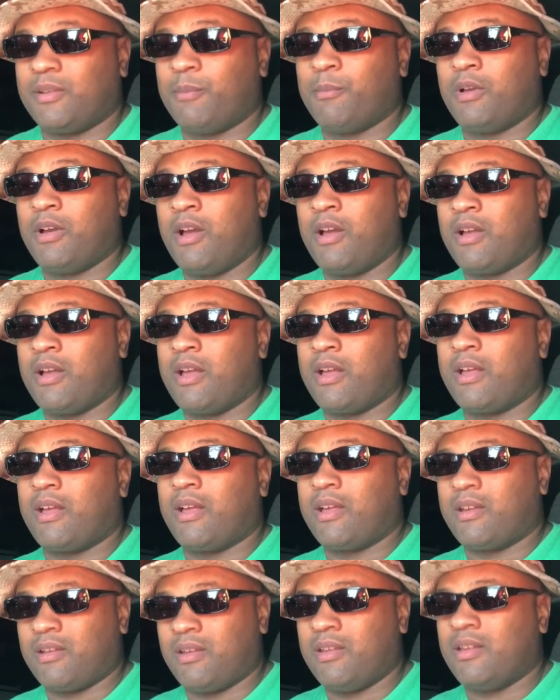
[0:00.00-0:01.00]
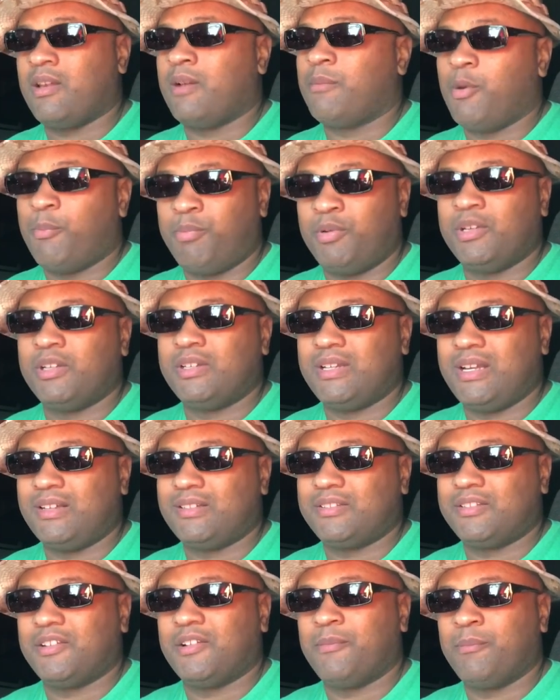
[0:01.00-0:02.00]
I'm gonna put it
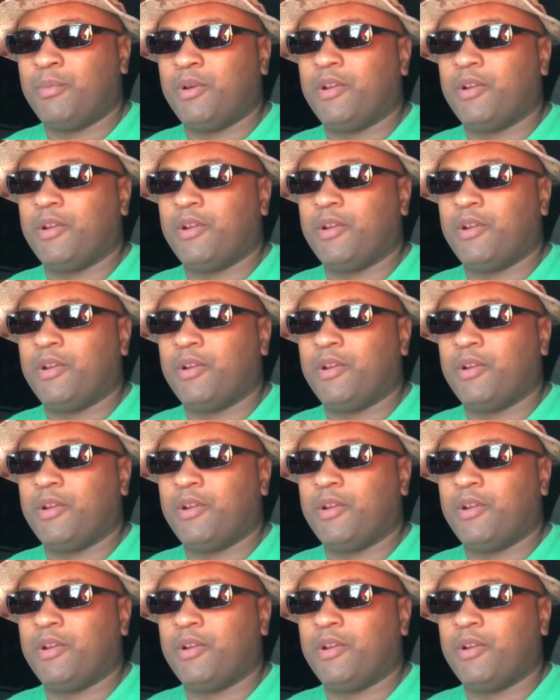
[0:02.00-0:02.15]
out there.